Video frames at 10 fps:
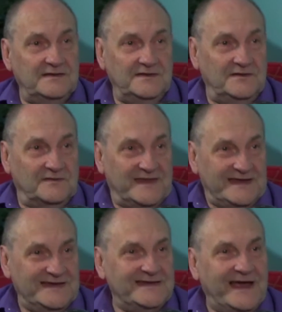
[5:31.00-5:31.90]
you know they
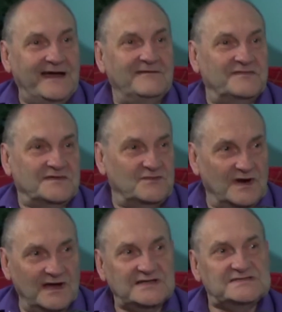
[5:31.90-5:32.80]
didn't have the
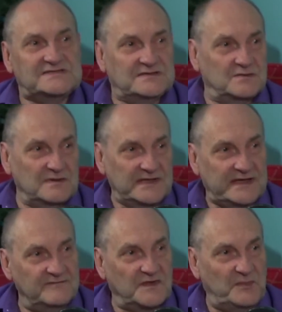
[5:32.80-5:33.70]
drugs to
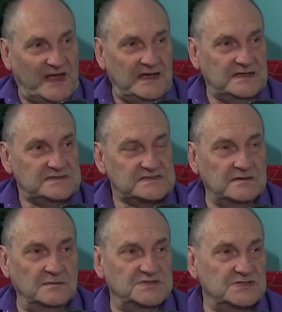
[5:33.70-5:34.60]
relieve the pain
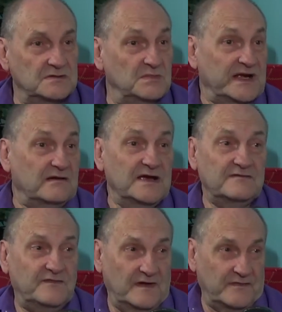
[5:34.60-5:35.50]
so i'm sure my
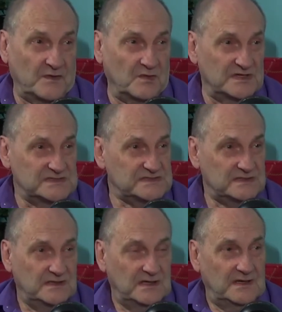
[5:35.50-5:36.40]
grandfather was
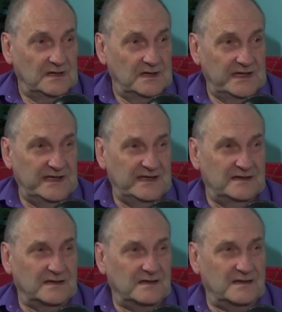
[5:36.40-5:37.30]

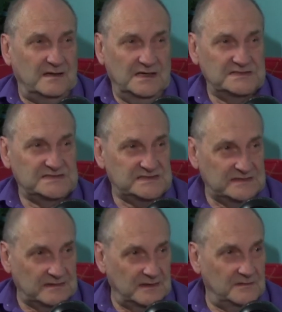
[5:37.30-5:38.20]
in
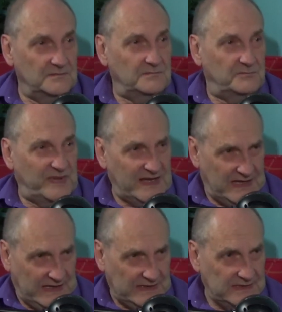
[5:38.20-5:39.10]
constant
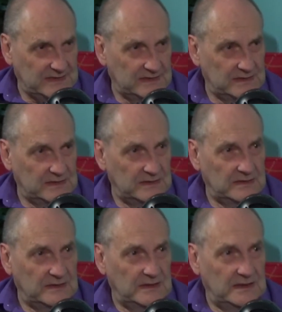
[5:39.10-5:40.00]
pain yeah
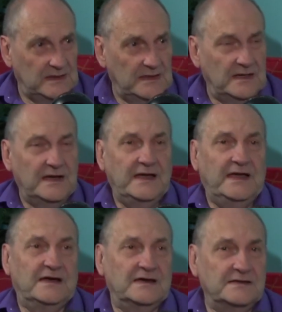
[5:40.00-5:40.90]

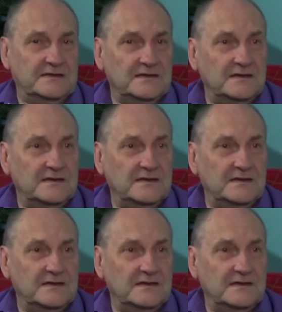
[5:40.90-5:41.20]
and